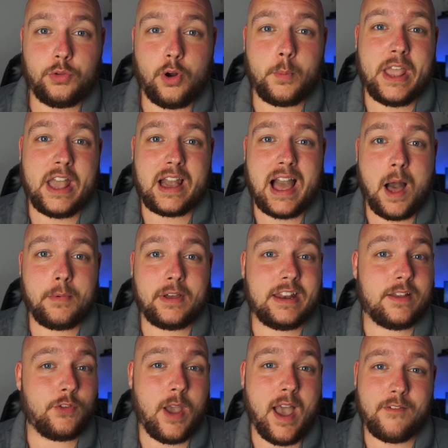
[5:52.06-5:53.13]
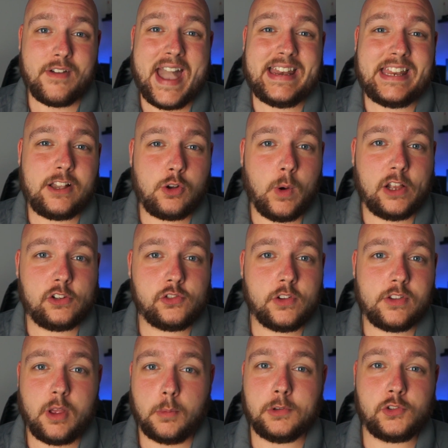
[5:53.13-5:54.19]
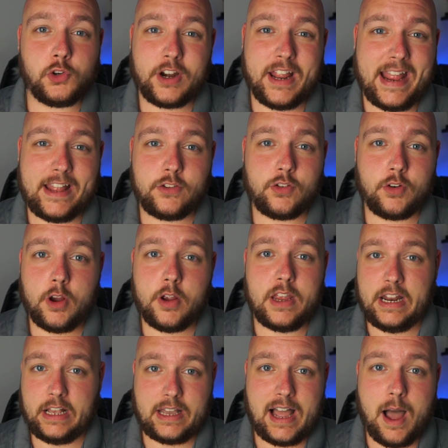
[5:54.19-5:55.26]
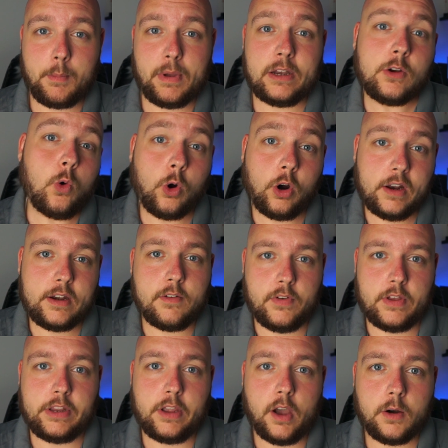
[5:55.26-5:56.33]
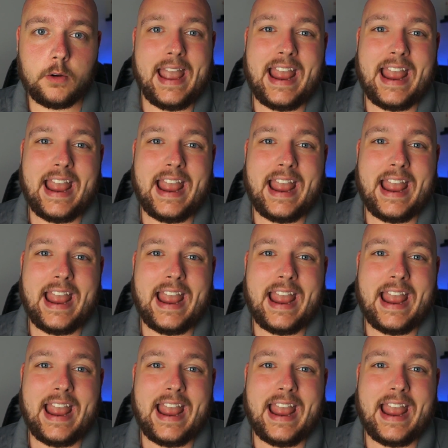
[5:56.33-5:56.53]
Throw me a comment if you have any questions. I'll be sure to answer it in a comment or in a video.